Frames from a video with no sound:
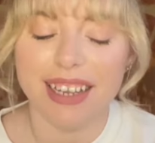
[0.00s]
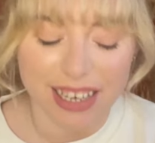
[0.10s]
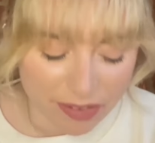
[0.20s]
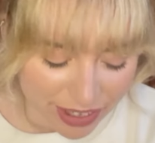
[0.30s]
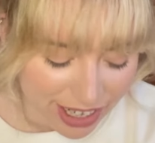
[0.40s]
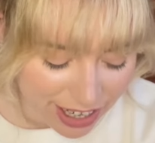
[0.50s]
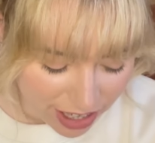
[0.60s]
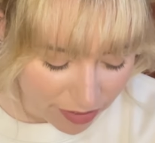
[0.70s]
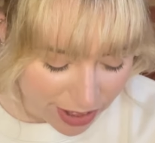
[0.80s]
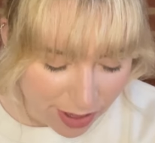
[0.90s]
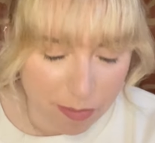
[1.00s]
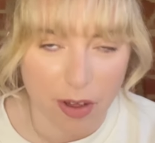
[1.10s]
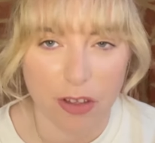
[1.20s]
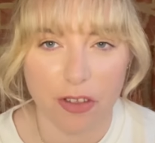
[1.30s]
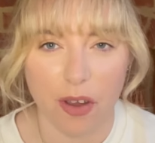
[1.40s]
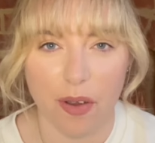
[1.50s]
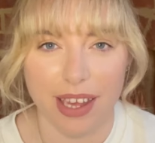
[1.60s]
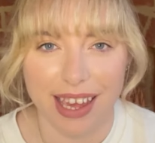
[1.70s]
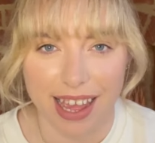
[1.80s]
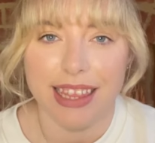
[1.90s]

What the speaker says: I love it. I love it so much. So yeah,